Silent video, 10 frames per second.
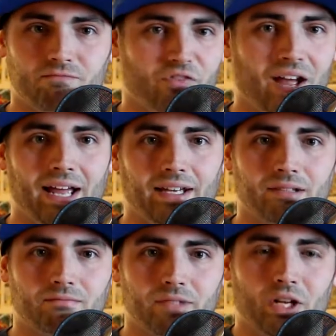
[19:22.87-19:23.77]

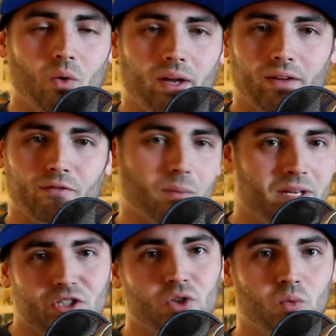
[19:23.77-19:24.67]
fine going from
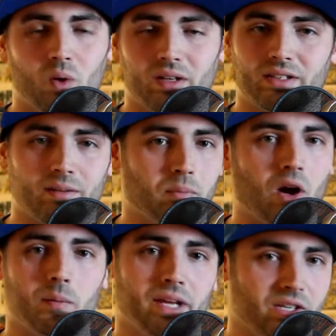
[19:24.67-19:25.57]
issue one to
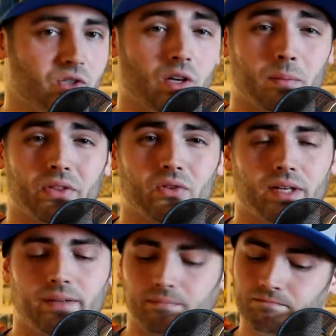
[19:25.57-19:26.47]
probably issue number
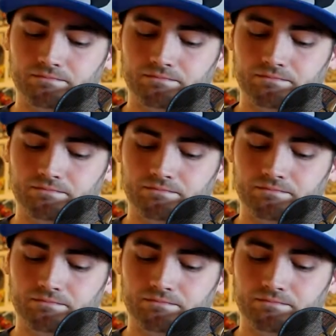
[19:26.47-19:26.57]
three.